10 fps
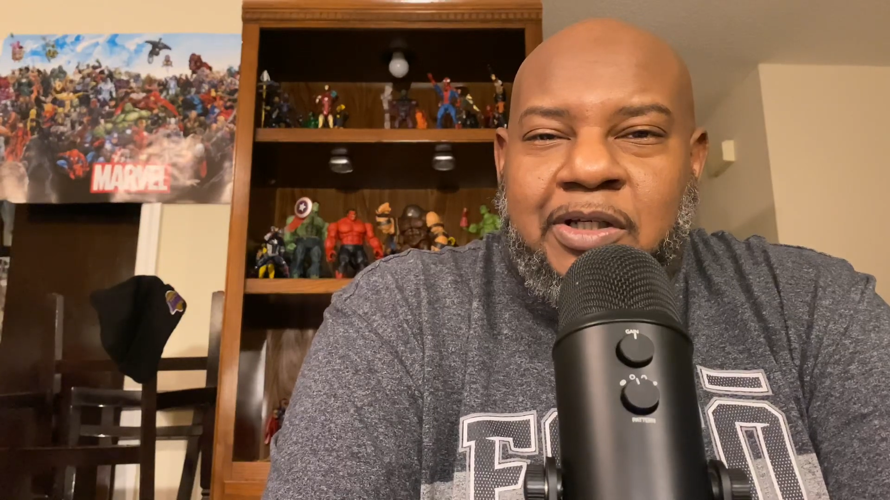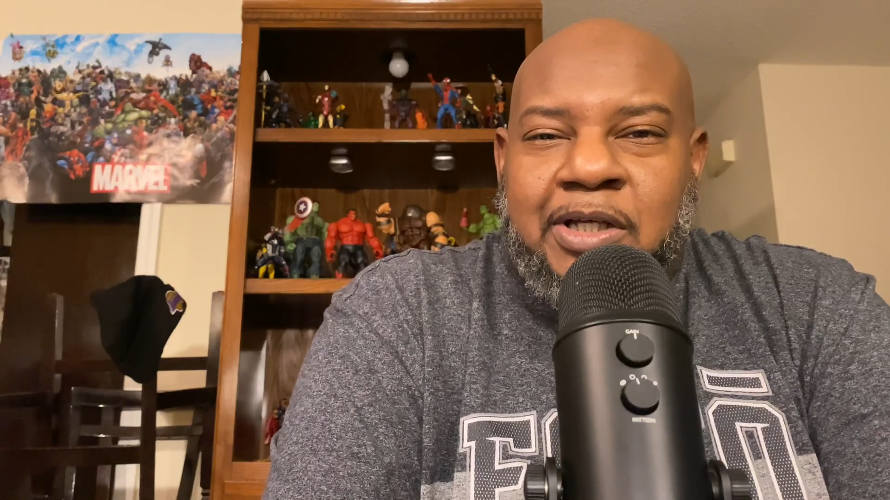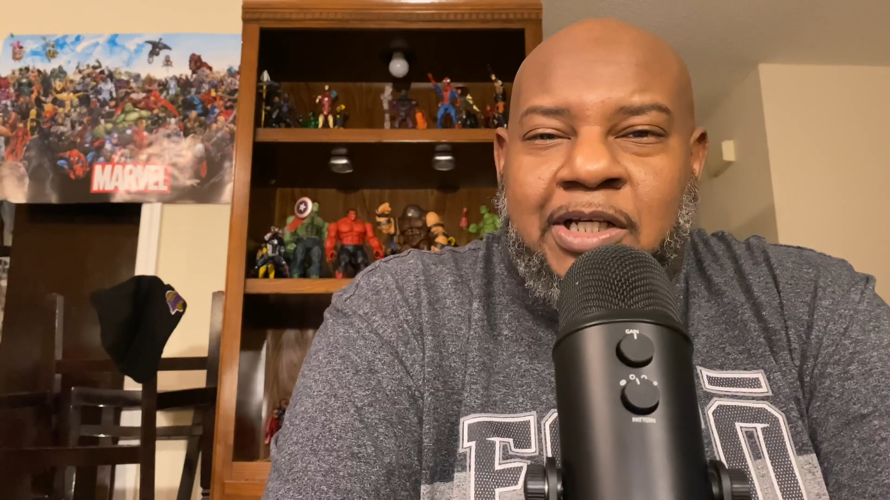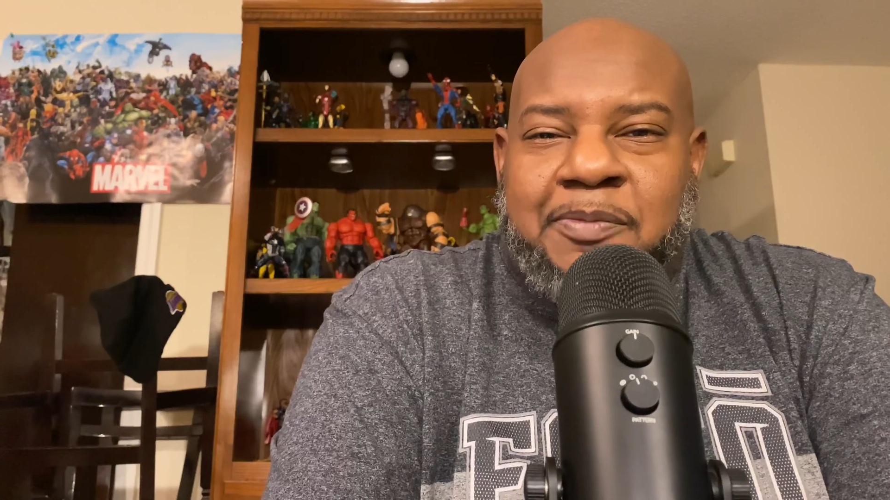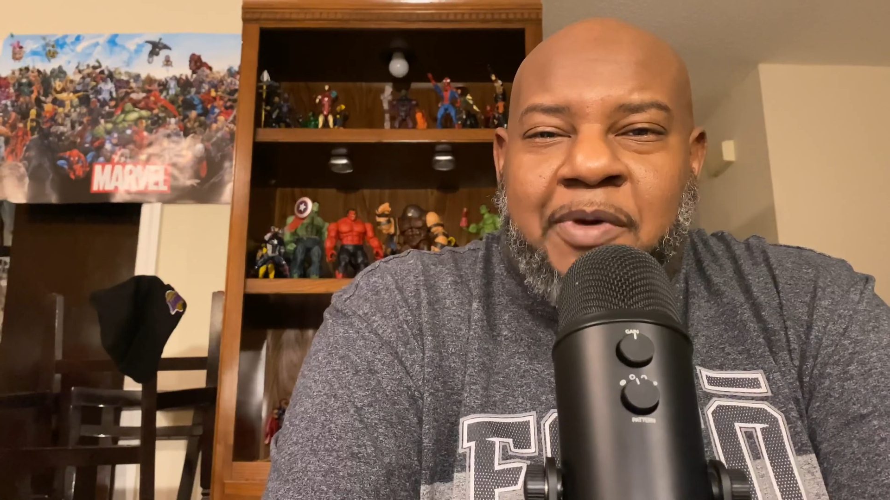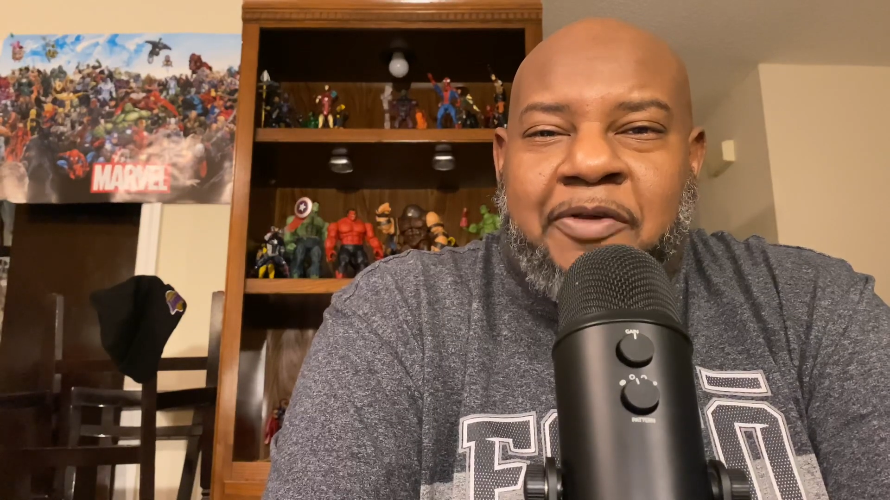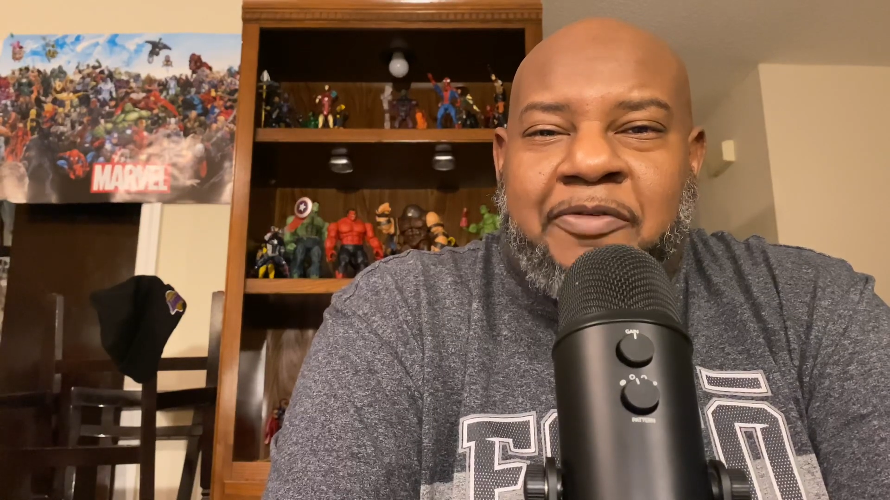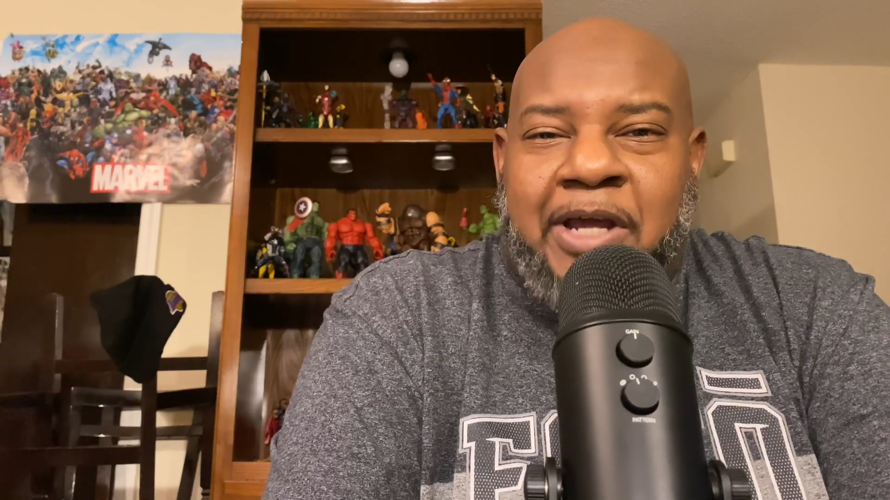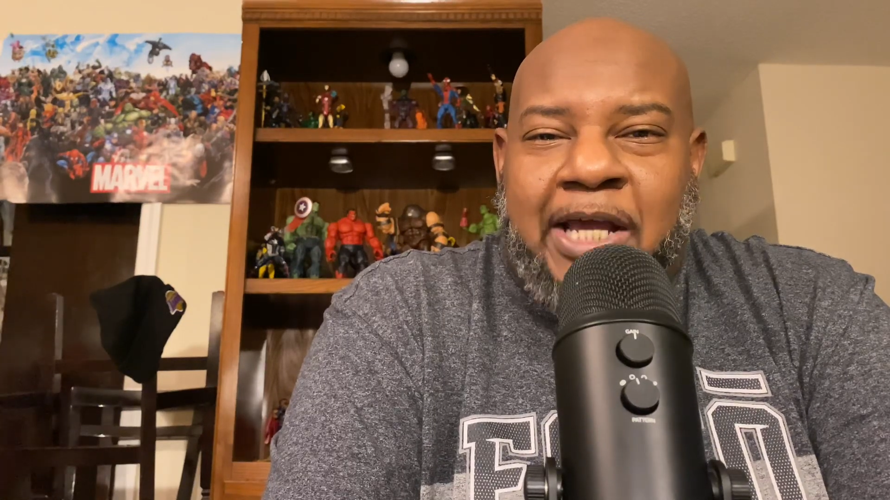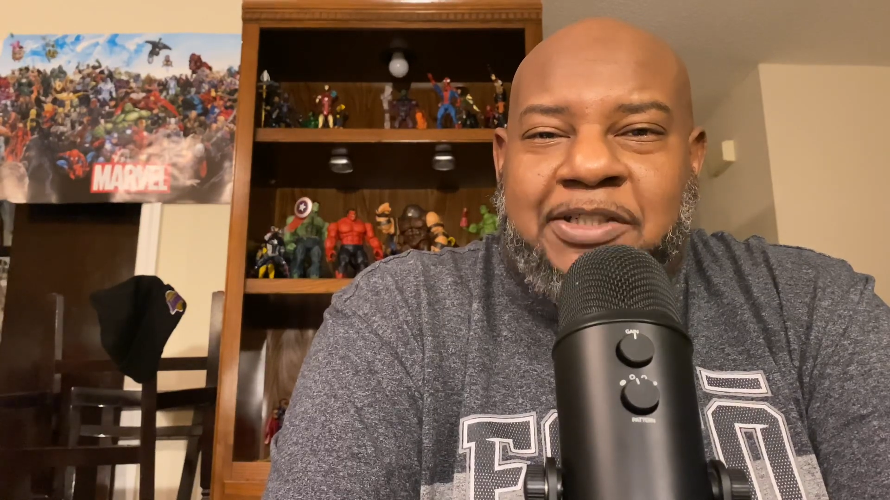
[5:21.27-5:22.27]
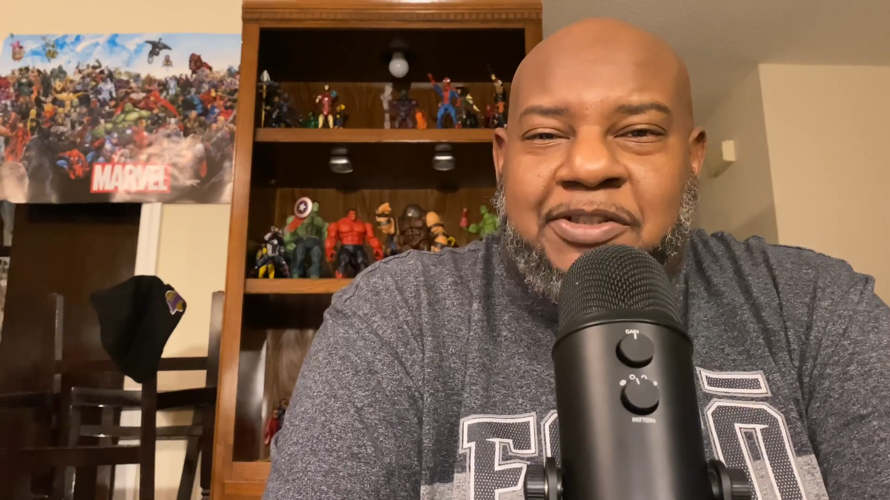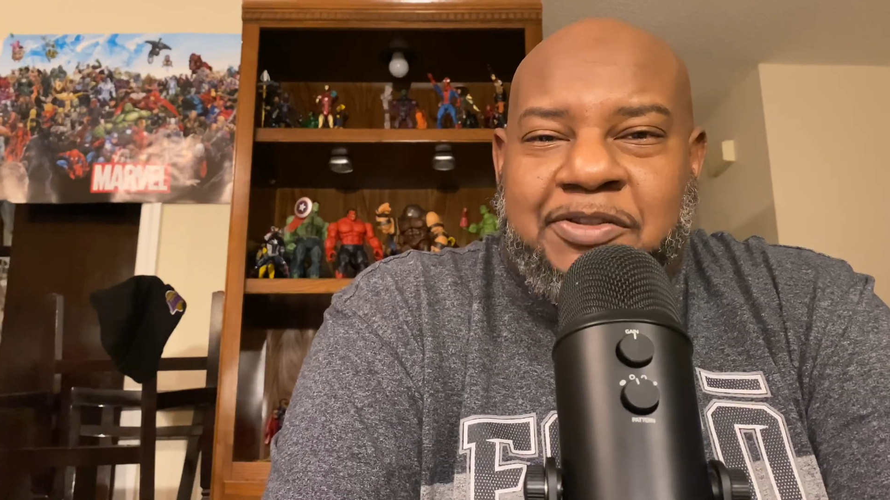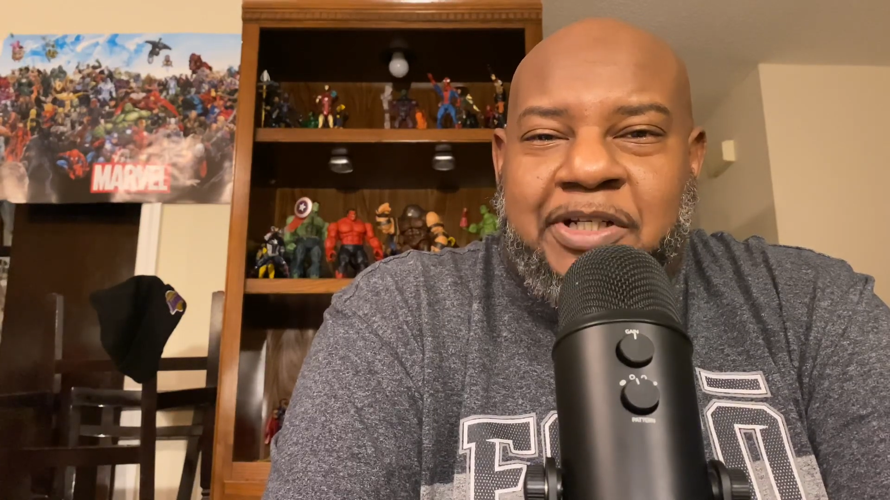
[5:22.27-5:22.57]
that's my reaction to